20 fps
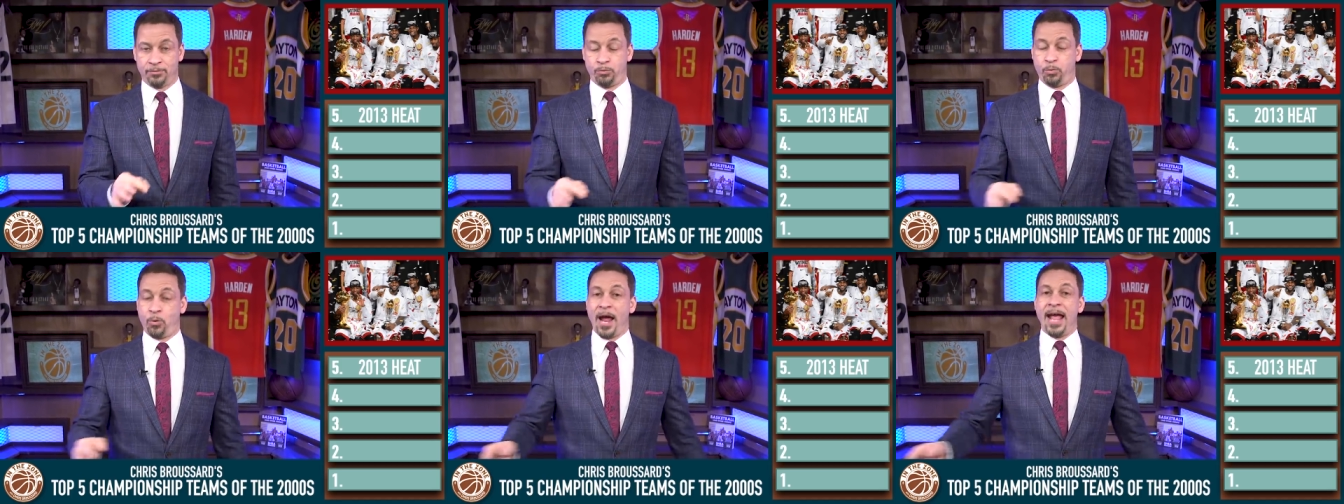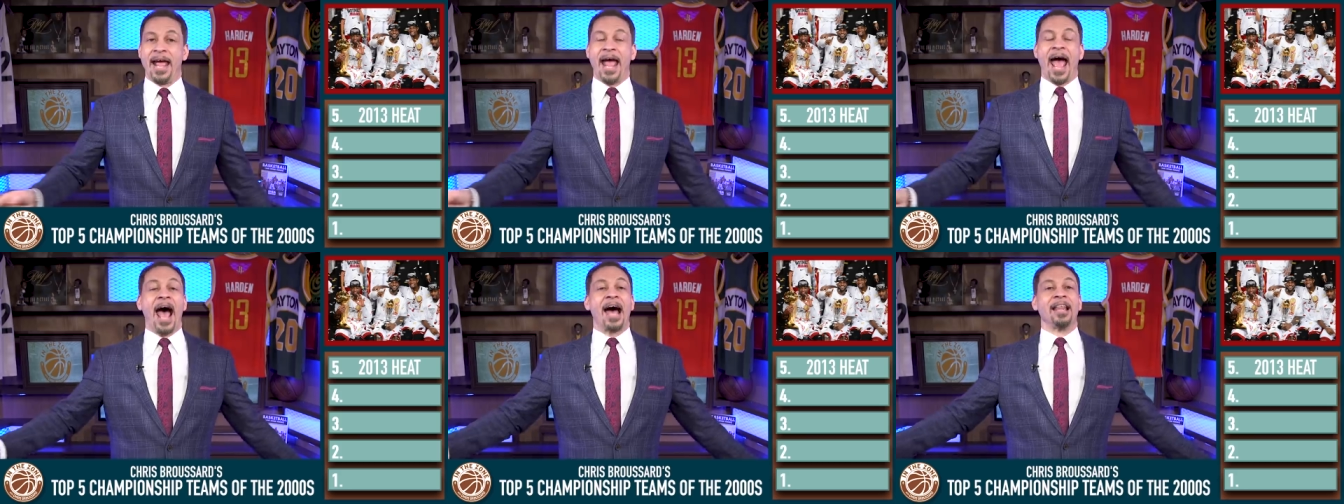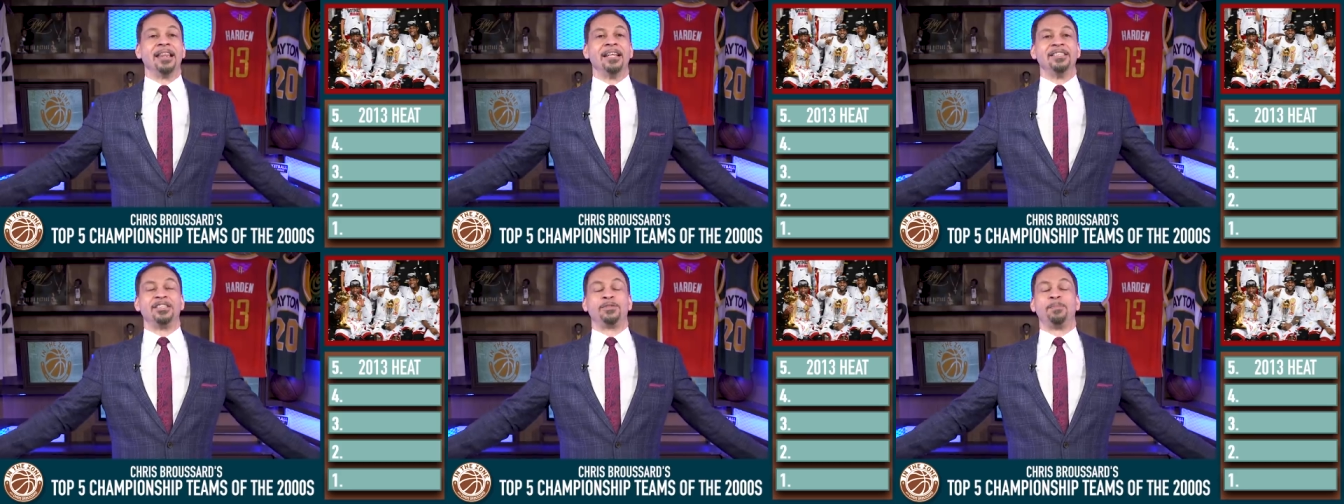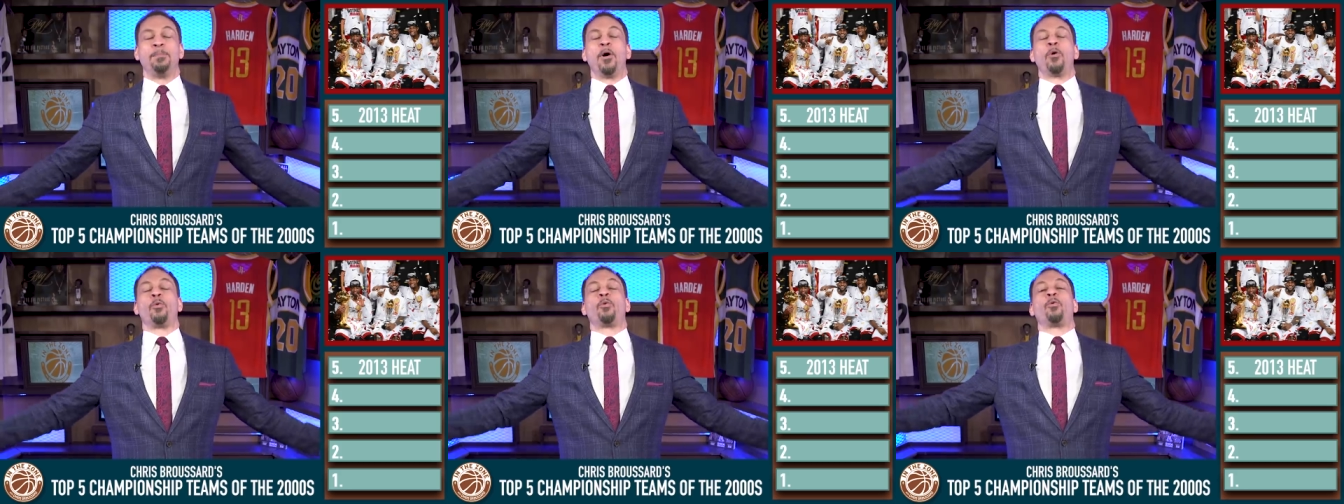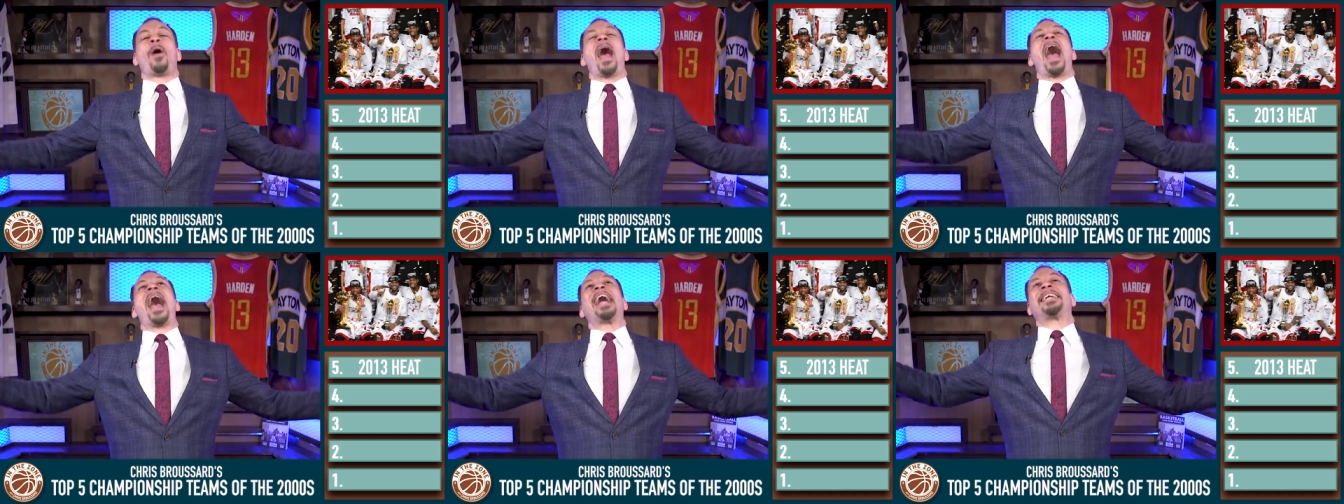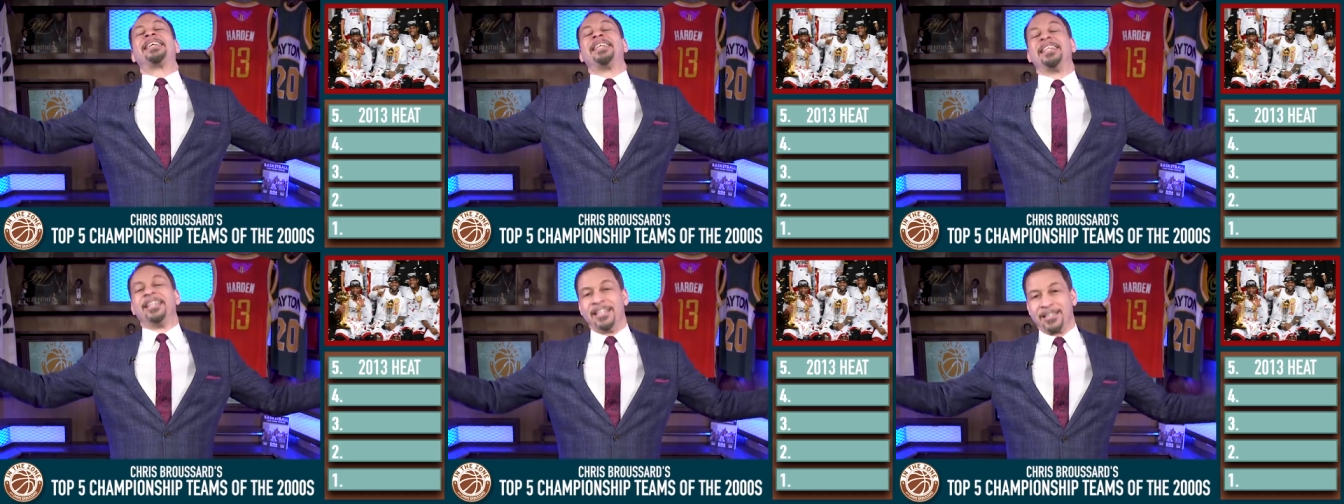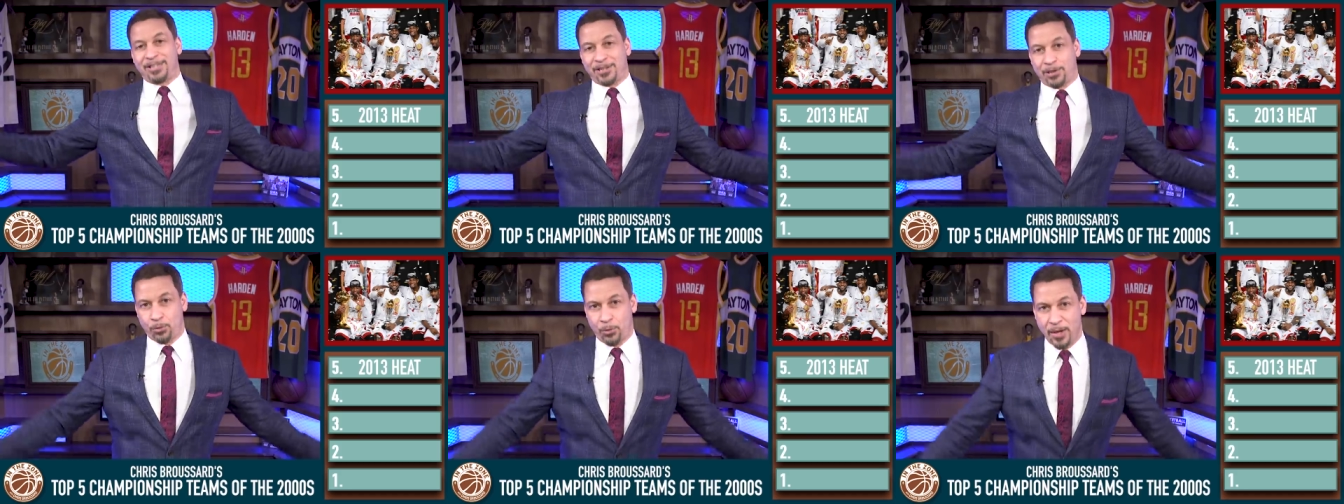Ray Allen's
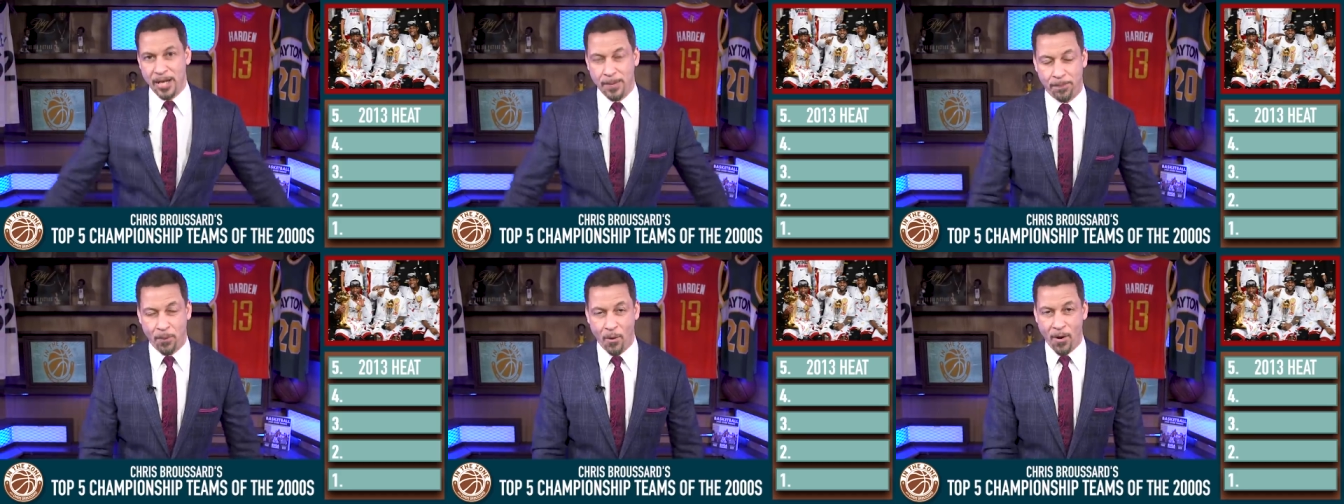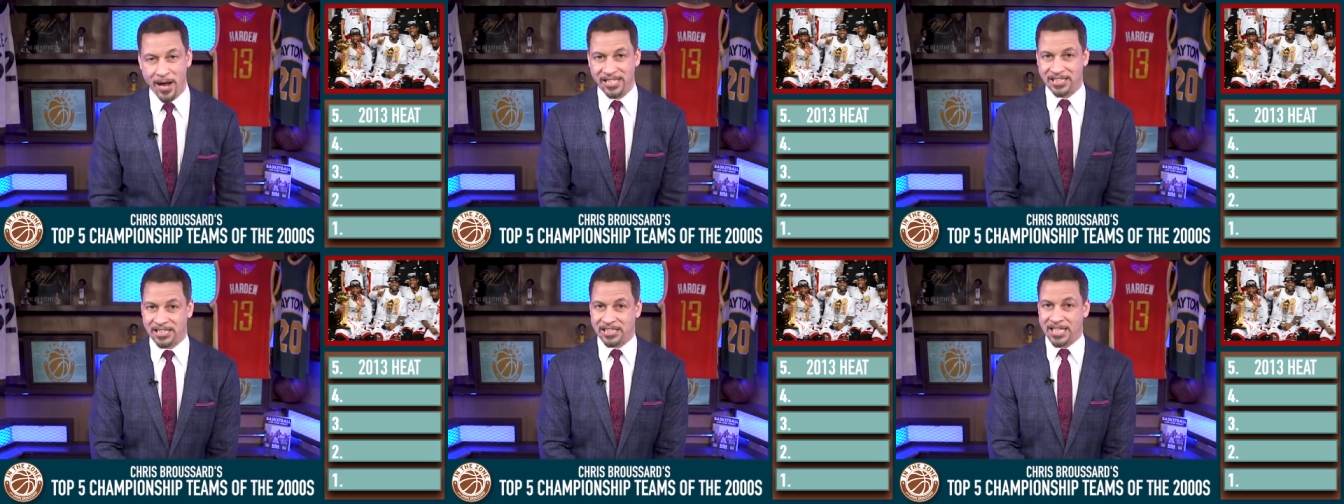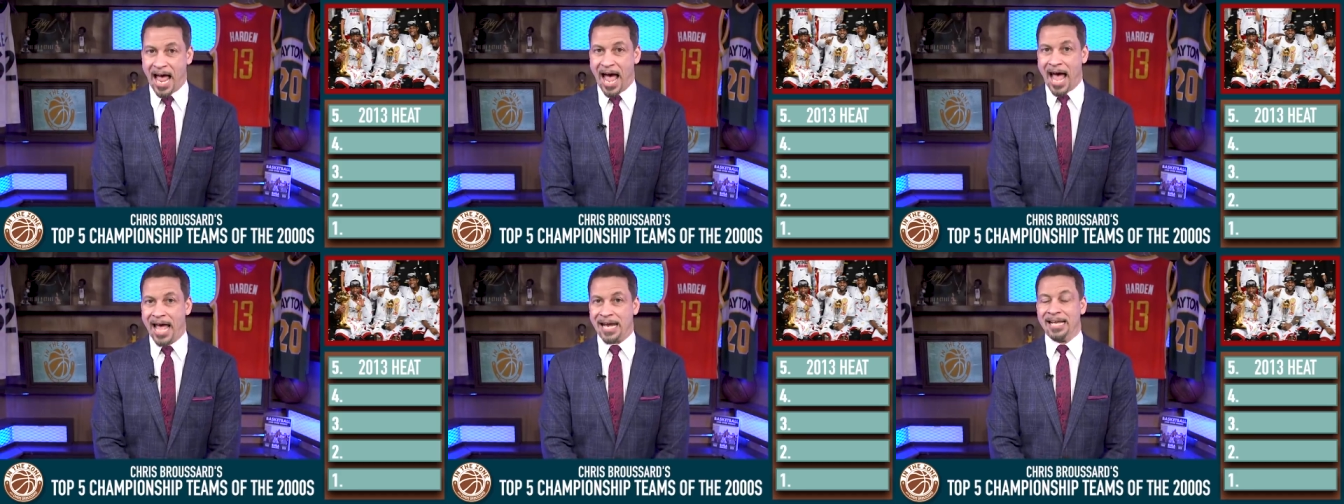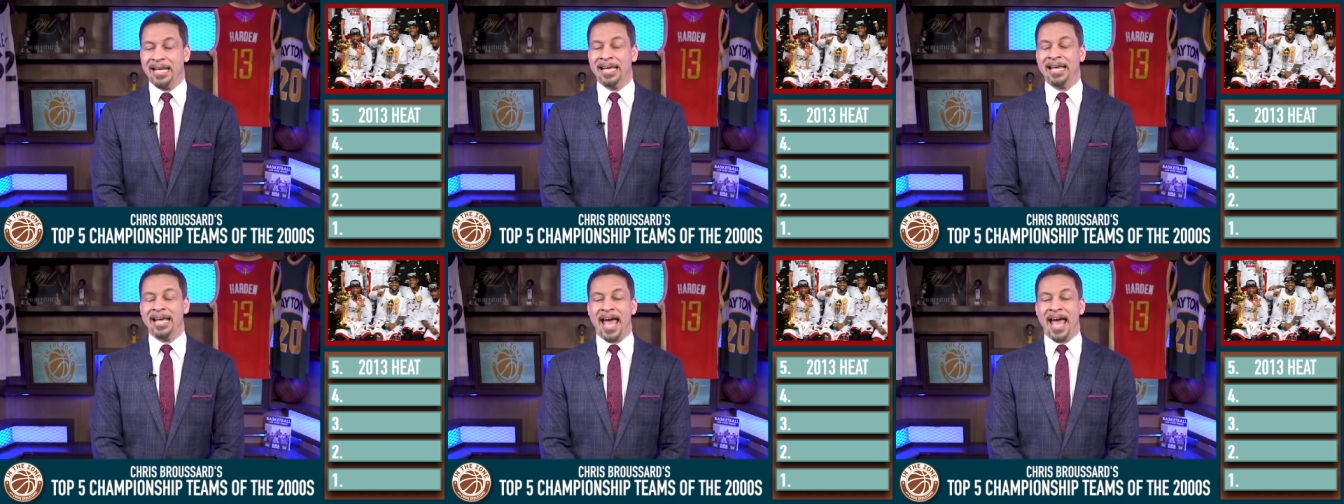miraculous three point shot